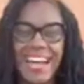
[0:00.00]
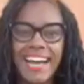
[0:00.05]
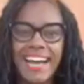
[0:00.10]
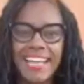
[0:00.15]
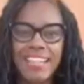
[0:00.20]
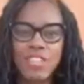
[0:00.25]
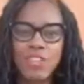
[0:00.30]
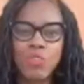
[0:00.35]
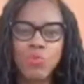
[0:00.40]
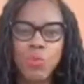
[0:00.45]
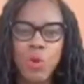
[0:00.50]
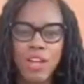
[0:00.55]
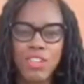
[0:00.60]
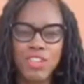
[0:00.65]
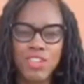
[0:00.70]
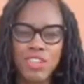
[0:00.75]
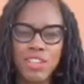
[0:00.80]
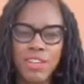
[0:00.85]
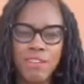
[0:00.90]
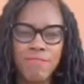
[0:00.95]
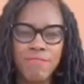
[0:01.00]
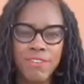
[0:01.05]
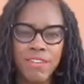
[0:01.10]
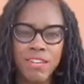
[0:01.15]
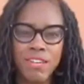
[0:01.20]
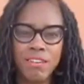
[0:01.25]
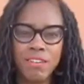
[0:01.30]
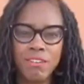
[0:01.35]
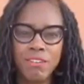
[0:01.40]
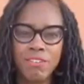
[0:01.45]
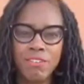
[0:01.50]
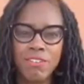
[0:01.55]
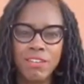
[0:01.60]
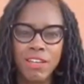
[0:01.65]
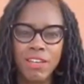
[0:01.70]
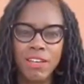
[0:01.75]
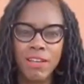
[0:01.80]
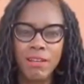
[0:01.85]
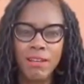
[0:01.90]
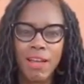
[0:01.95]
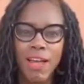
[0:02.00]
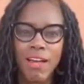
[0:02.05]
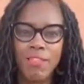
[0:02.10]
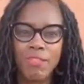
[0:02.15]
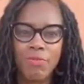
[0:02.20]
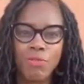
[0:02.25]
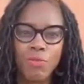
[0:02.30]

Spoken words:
I just watched enough videos, got